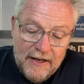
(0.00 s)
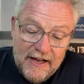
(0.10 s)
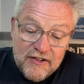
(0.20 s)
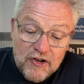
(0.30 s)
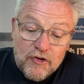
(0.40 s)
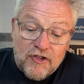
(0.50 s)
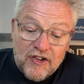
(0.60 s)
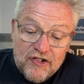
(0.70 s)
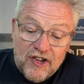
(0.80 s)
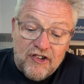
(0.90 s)
It's interesting,
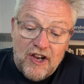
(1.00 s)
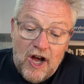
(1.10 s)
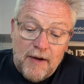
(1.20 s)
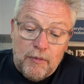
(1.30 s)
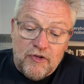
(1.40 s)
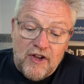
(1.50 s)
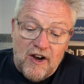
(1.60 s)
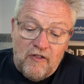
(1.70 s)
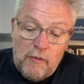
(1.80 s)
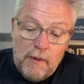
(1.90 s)
69%
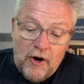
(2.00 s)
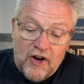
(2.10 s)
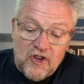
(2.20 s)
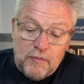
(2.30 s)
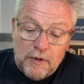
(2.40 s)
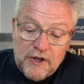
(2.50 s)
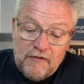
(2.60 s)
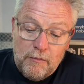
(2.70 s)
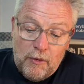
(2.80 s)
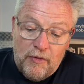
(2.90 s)
of Americans
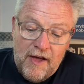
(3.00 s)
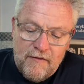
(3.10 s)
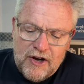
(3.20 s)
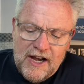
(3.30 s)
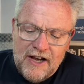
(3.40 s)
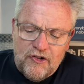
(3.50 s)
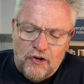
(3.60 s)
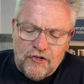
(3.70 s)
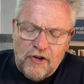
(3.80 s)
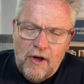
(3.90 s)
believe in both heaven and
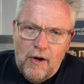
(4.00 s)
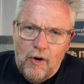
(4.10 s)
angels,